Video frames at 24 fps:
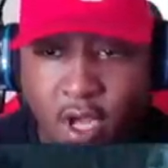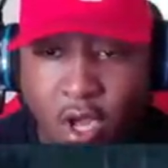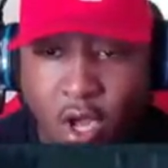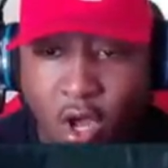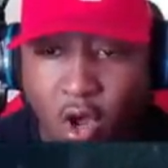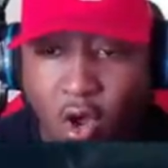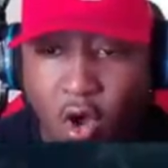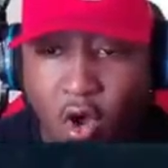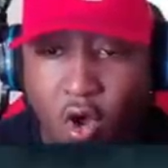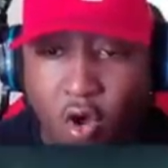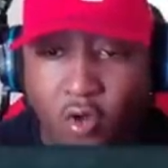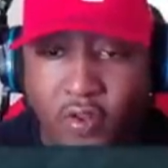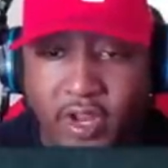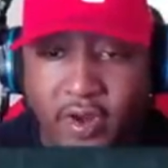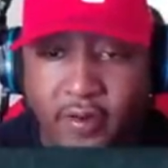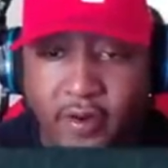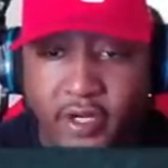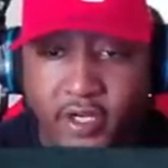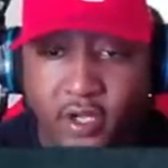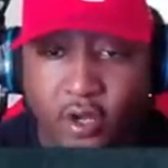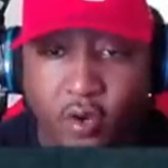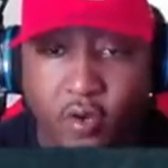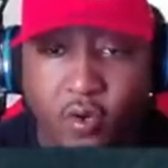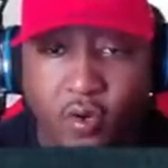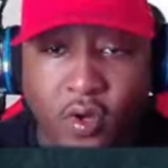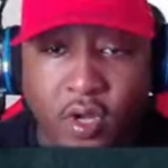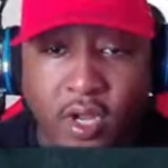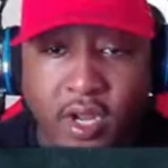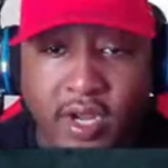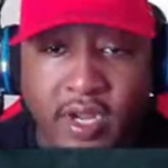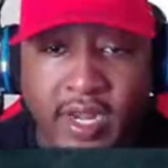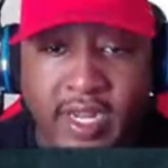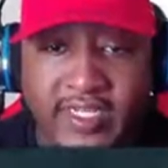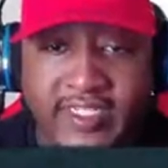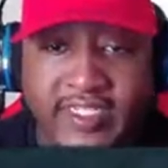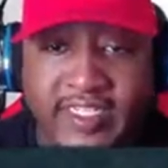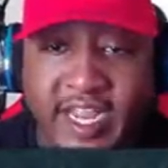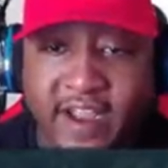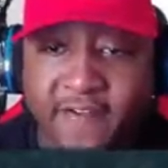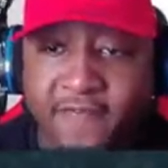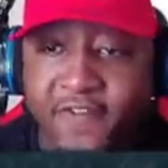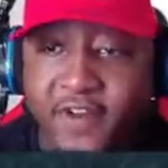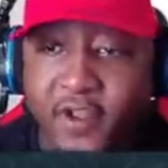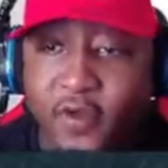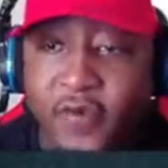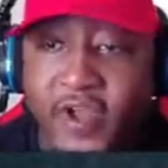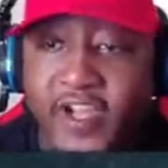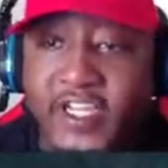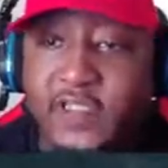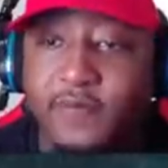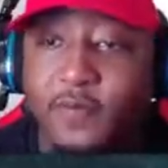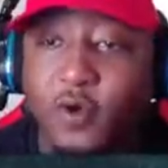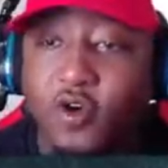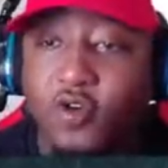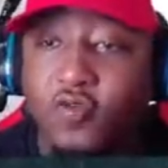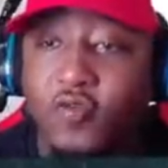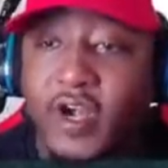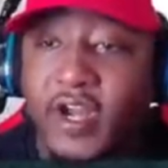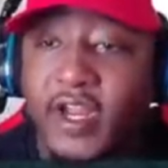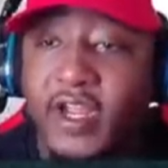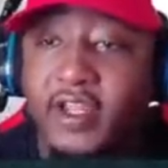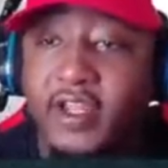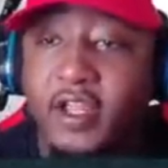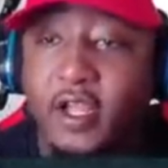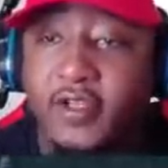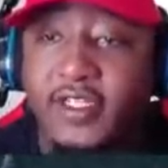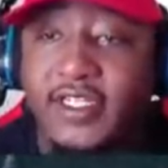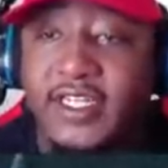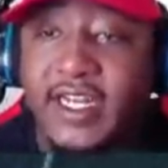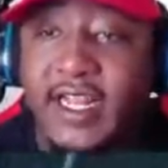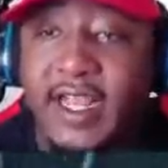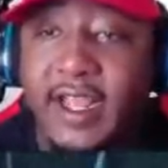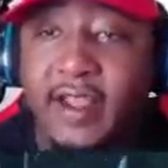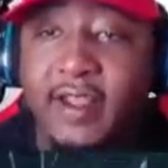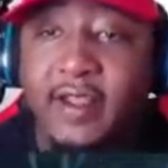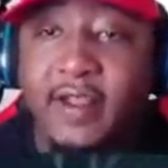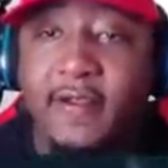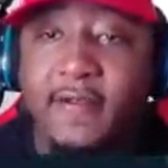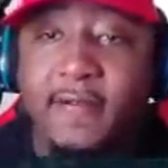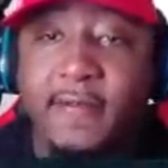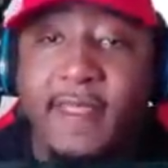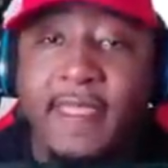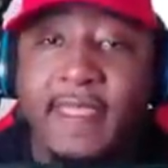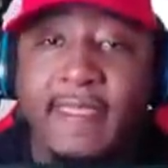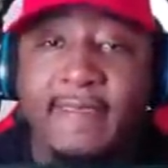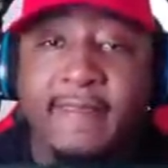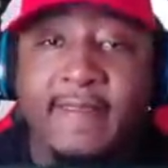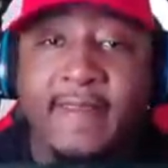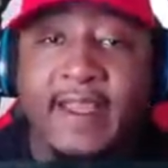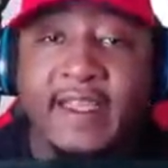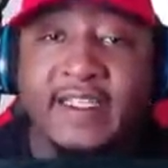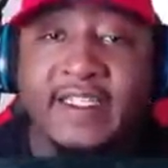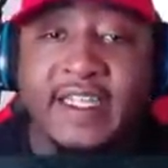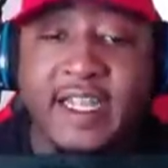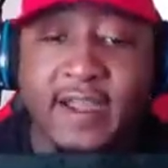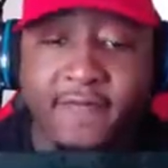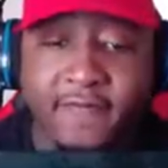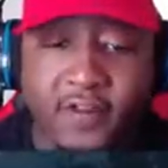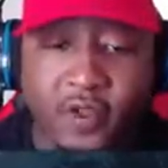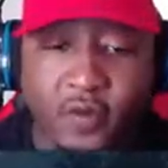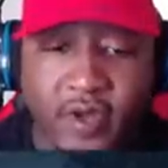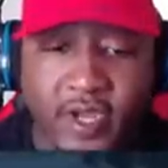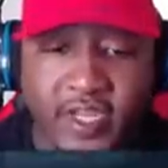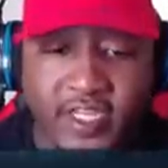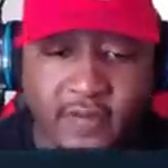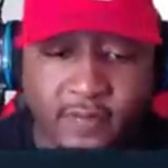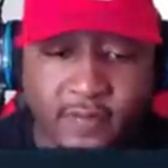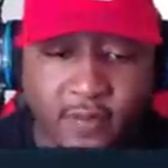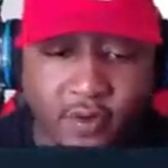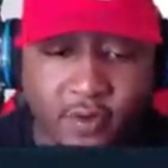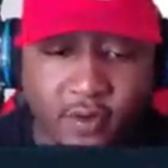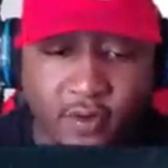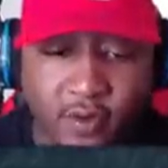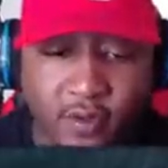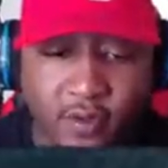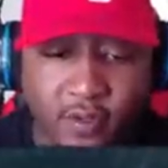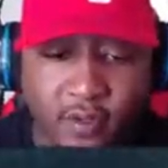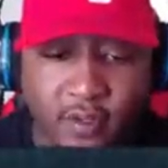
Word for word: Oh, there we go. That's definitely white smoke, right? Y'all see that? That's definitely white smoke.